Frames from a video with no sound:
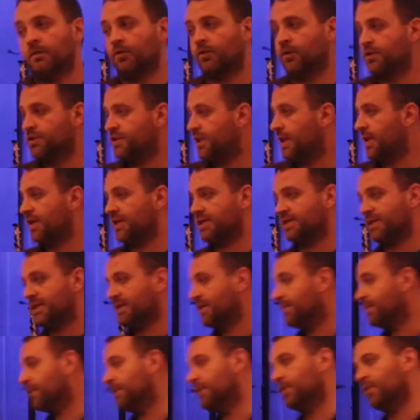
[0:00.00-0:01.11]
Christianity says
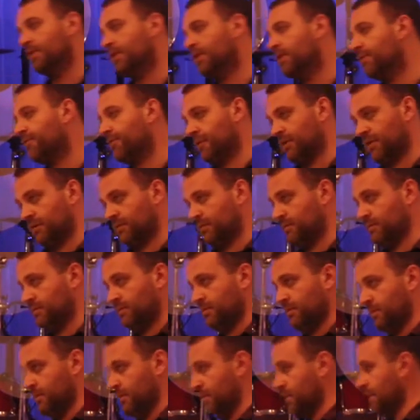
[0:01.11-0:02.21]
something totally different.
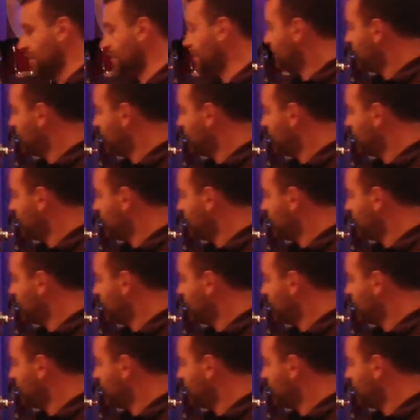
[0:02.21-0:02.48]
It says